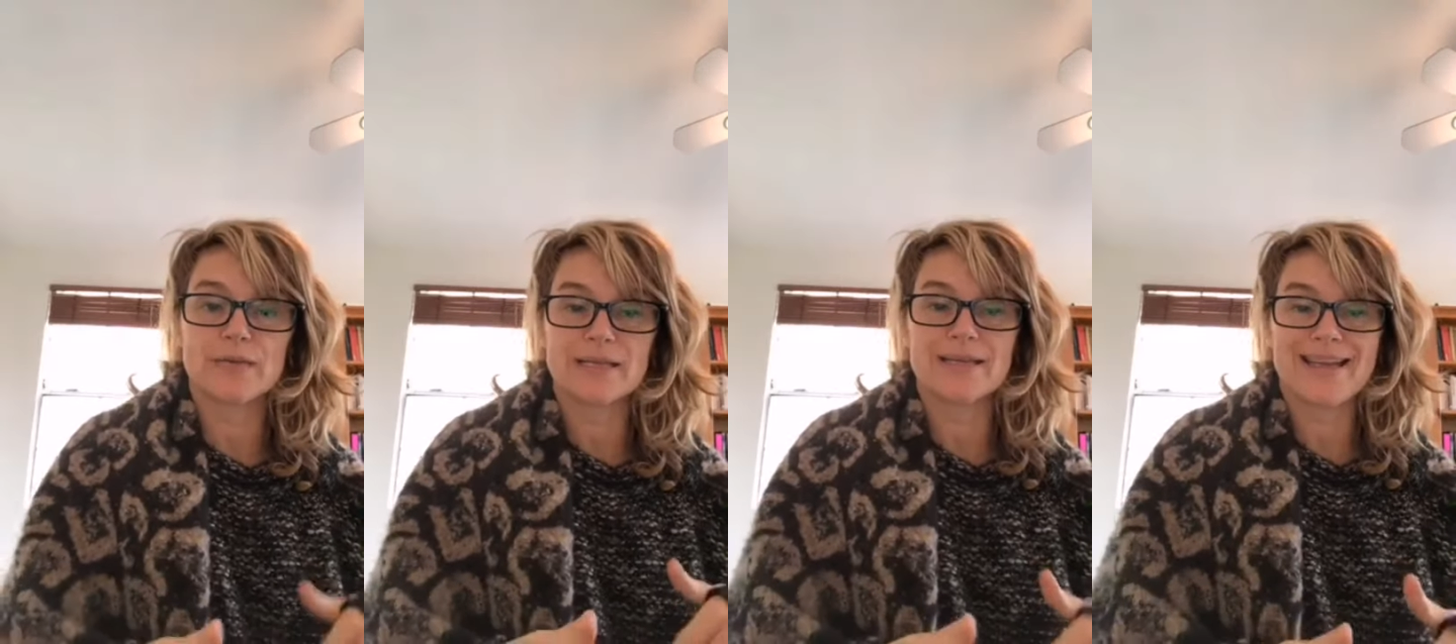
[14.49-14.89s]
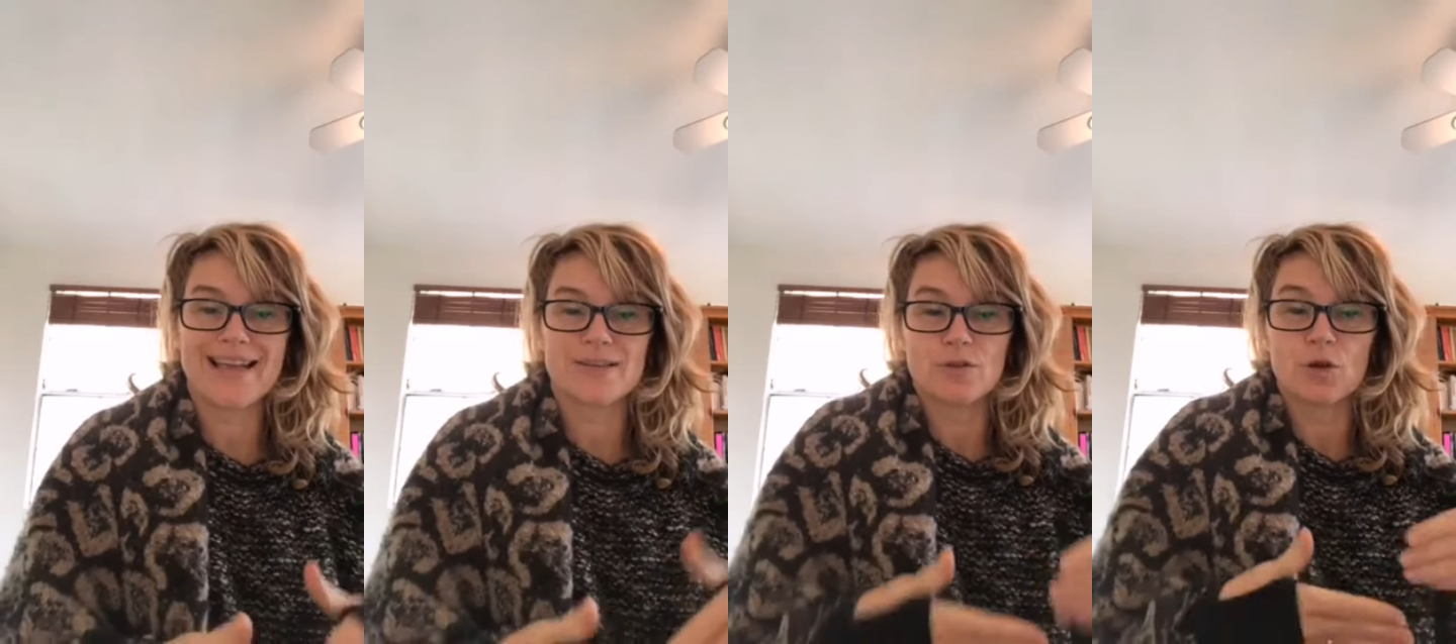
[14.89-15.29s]
really
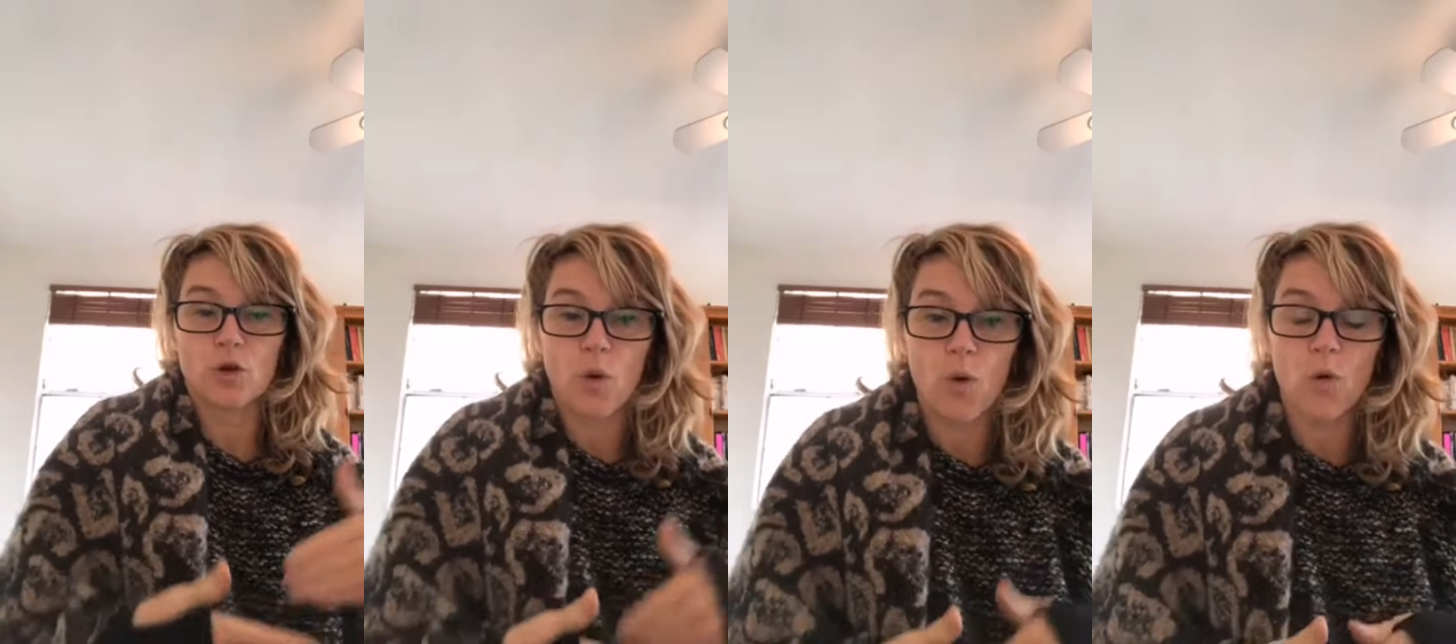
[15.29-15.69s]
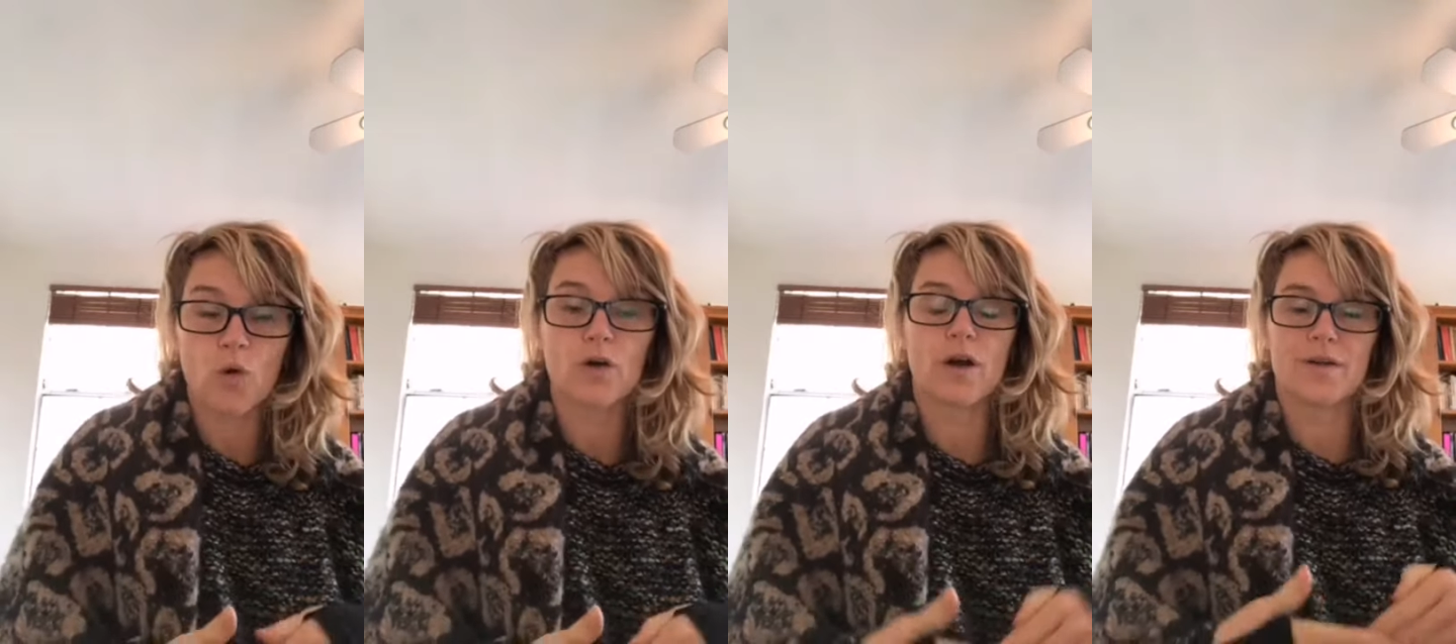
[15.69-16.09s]
get to the
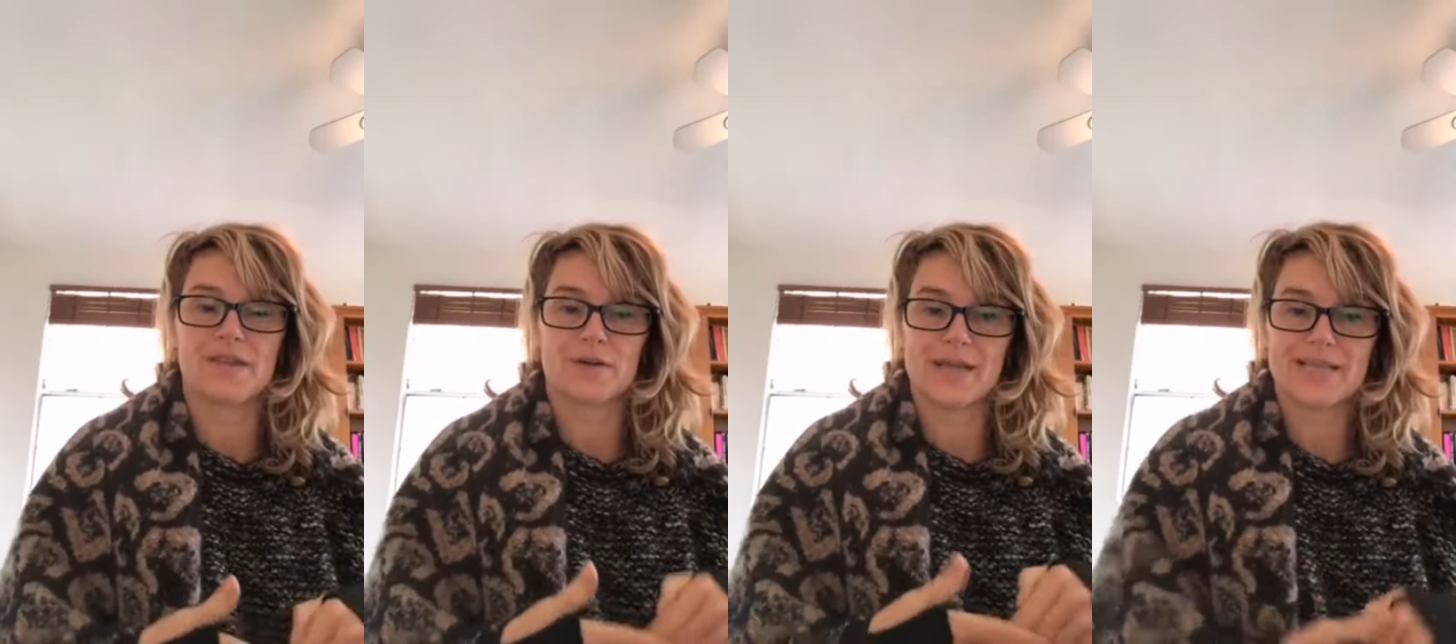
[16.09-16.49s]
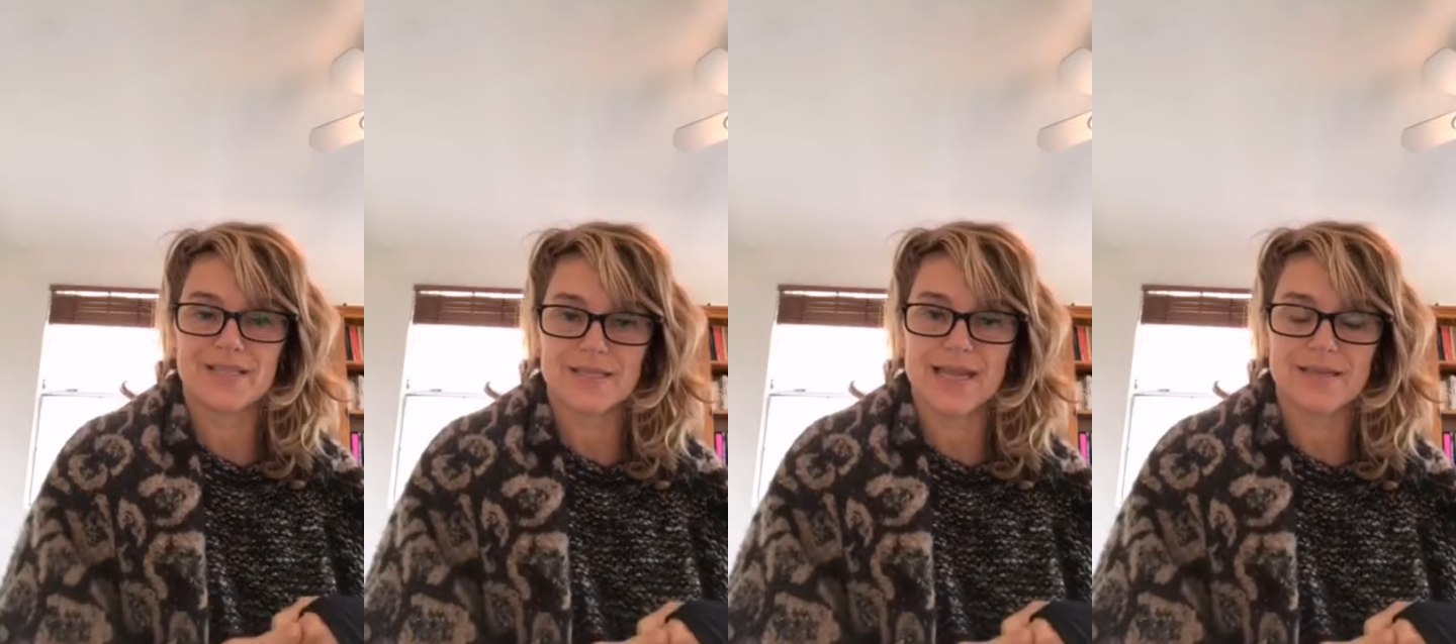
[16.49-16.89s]
core of their
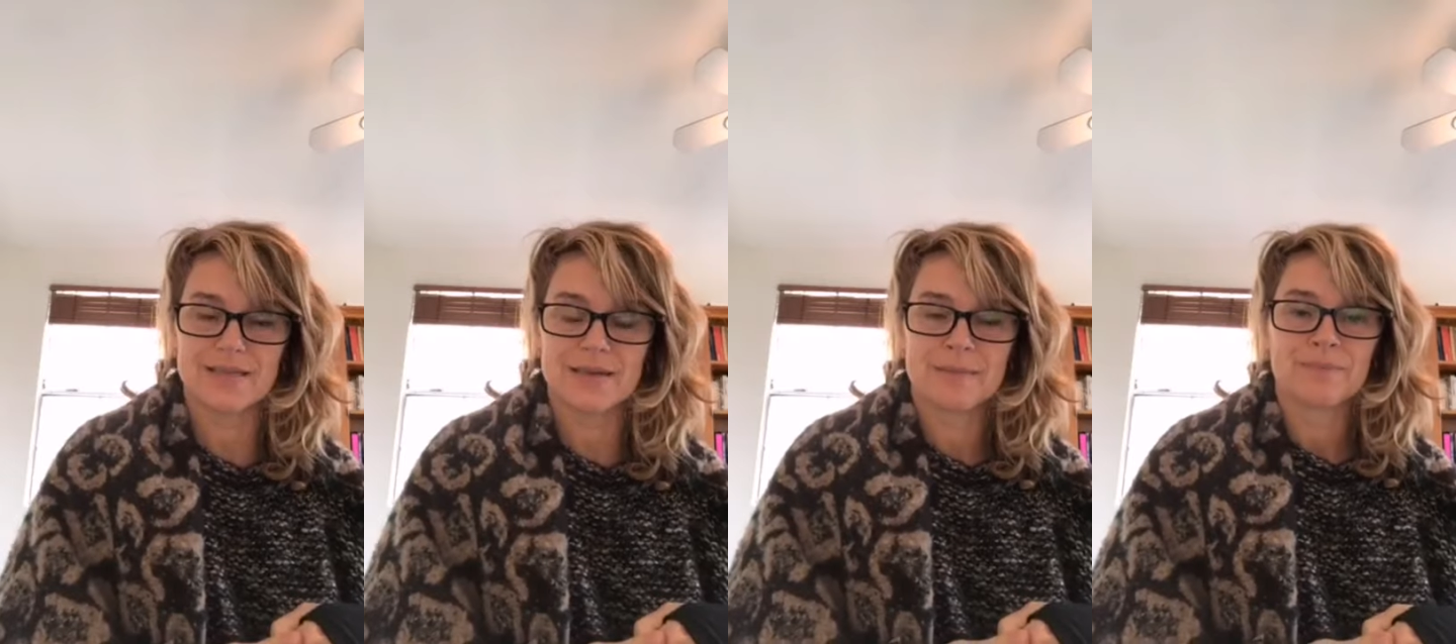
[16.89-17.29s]
instinct